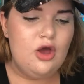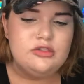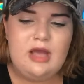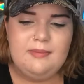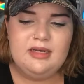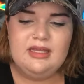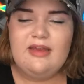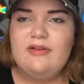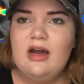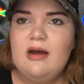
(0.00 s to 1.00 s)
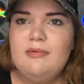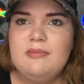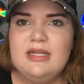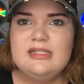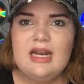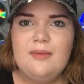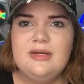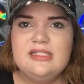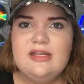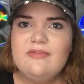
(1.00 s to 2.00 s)
So I'm gonna give it a couple minutes and I'm
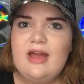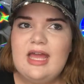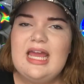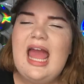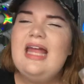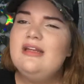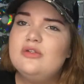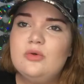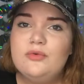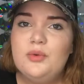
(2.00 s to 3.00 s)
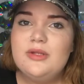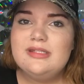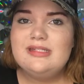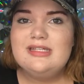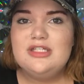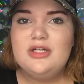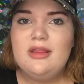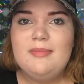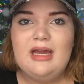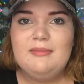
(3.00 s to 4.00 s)
gonna see if I get any sort of cooling sensation on
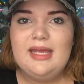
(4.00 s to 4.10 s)
the back of my